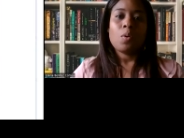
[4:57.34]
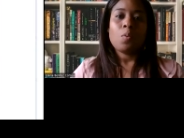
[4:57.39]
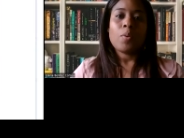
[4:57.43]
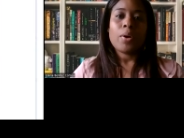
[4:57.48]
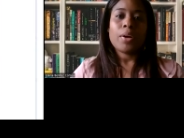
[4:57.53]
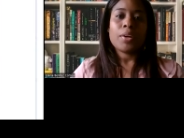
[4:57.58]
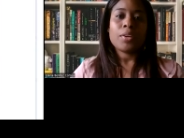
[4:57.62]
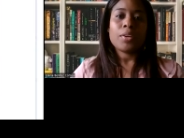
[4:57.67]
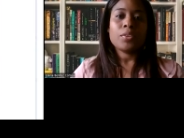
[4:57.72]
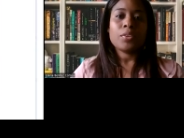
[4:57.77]

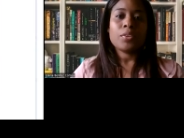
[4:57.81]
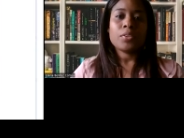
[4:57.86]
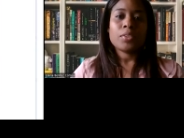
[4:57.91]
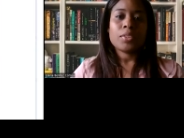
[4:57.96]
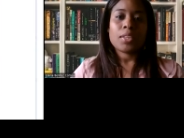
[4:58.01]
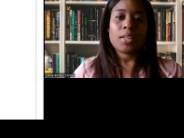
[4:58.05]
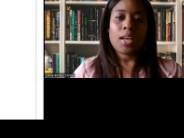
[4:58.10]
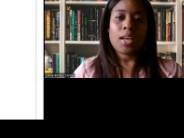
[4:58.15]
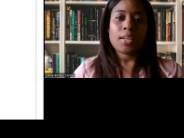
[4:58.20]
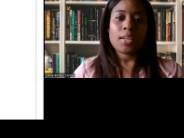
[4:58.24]
were
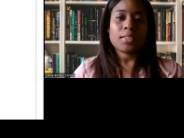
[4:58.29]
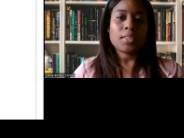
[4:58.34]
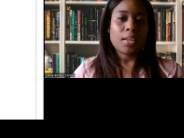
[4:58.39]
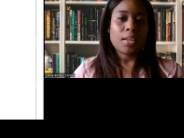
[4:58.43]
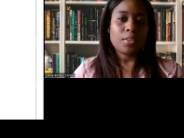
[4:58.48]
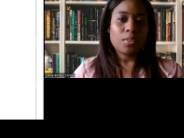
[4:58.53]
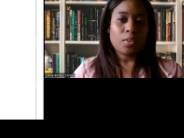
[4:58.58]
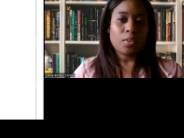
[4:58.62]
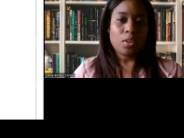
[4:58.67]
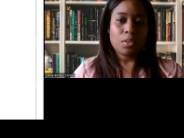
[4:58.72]
used as
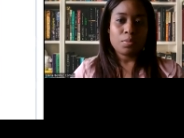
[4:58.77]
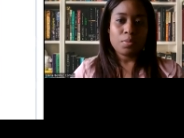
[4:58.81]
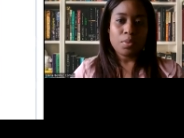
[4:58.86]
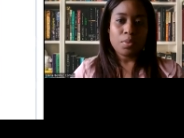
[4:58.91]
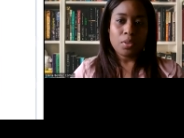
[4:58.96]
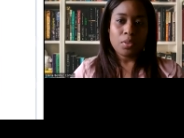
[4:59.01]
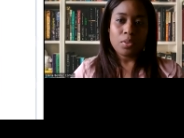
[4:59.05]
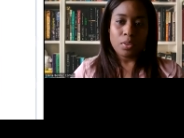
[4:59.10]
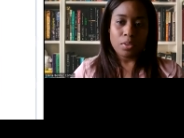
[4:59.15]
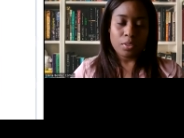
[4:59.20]
hydrogen
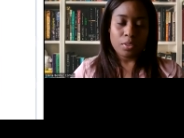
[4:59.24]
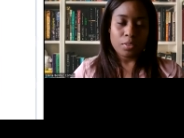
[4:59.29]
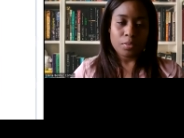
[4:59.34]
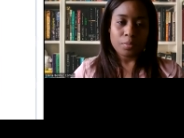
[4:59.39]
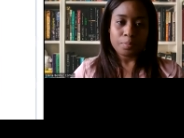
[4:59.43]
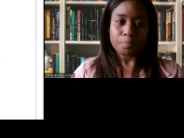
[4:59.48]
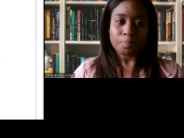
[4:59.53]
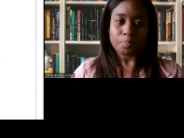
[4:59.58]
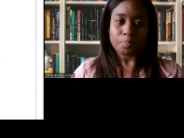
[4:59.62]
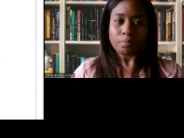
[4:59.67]
bond
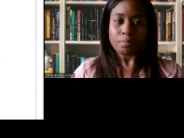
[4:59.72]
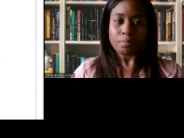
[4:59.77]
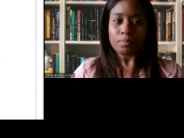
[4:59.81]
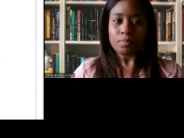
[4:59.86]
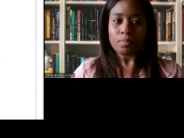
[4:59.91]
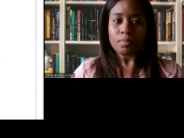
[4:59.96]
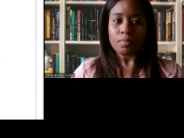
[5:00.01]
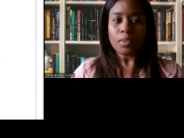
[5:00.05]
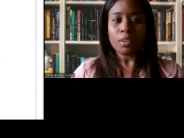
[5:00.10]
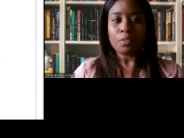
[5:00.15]
donor.
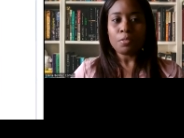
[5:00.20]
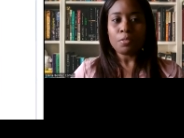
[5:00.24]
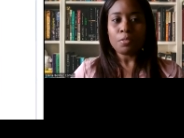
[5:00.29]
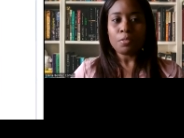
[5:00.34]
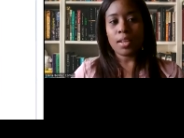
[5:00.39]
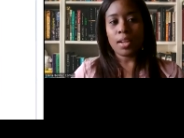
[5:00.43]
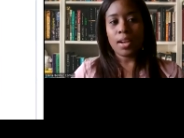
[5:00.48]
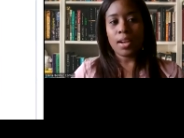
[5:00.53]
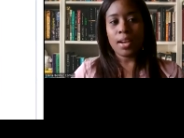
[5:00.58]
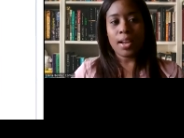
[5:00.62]
Being
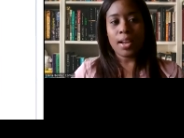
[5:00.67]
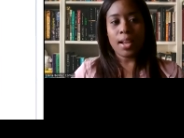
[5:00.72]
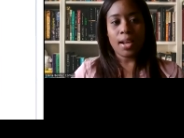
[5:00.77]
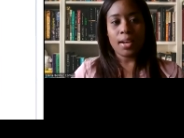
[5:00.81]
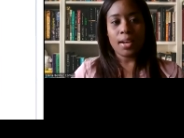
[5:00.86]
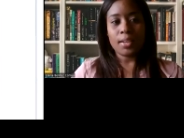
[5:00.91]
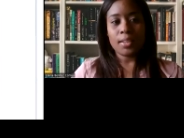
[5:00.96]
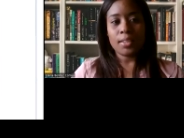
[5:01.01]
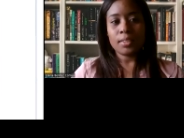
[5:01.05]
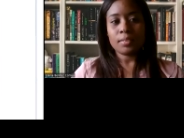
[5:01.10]
called
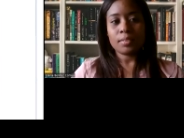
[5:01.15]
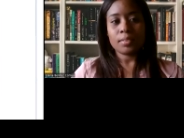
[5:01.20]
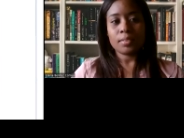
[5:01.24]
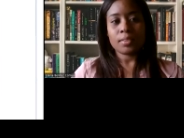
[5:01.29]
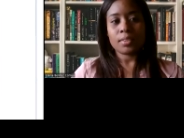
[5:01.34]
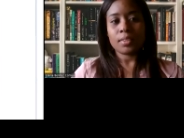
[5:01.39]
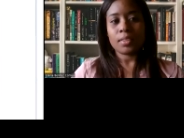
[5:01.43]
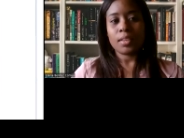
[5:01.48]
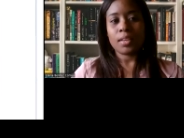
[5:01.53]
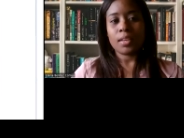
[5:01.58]

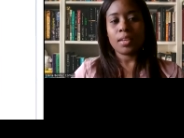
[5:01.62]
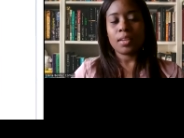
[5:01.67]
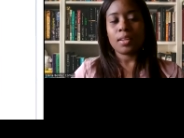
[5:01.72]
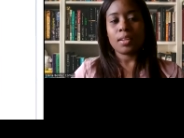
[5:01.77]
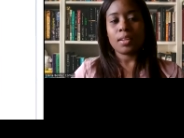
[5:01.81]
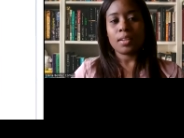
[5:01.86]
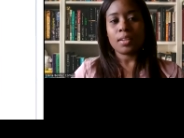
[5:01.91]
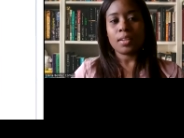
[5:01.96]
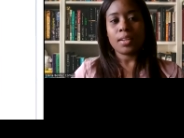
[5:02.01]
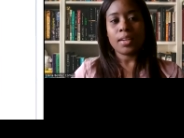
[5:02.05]
laline,
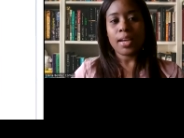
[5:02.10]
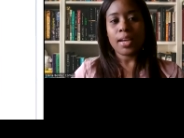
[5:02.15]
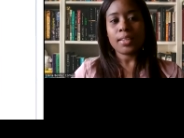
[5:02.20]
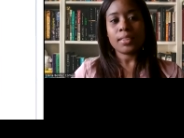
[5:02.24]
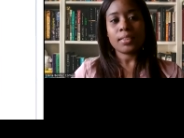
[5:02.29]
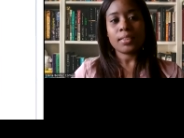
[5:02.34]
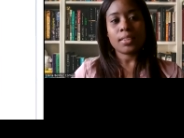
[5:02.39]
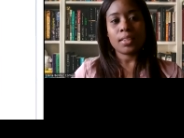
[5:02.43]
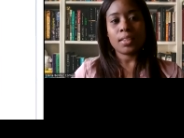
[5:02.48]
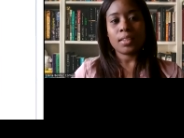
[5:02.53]
uh,
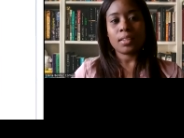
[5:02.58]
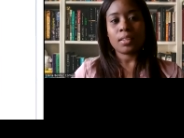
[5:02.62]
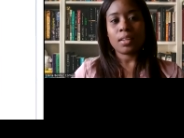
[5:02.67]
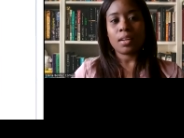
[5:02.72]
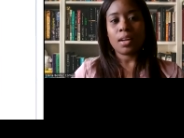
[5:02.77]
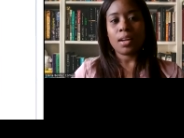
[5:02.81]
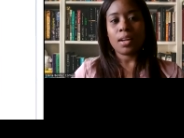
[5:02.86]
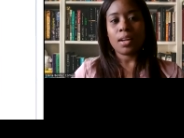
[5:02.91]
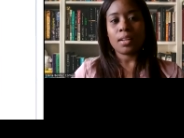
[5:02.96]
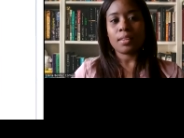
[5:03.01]

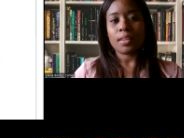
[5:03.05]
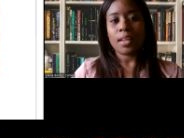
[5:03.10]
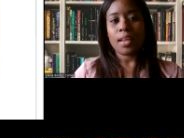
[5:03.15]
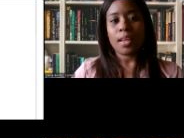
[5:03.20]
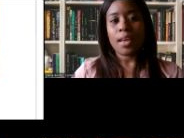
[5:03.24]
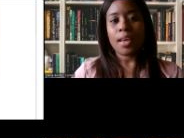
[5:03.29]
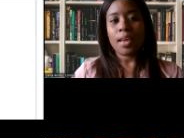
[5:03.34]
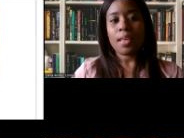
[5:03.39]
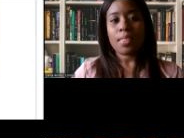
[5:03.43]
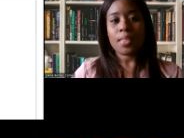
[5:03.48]
glyceline,
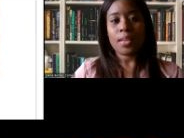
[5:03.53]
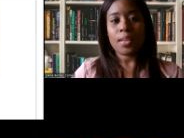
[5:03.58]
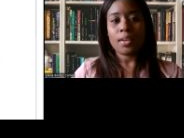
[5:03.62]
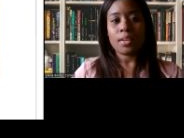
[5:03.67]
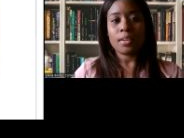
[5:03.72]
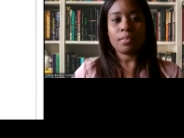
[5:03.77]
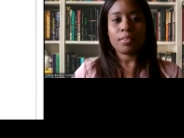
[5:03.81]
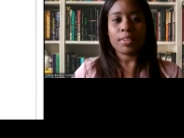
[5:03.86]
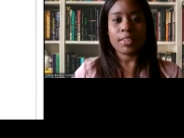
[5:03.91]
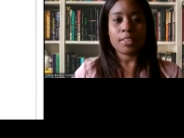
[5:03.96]
and
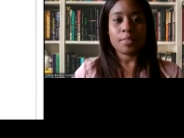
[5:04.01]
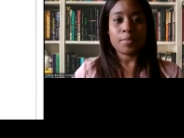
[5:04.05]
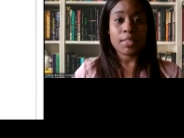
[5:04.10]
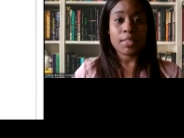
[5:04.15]
ethaline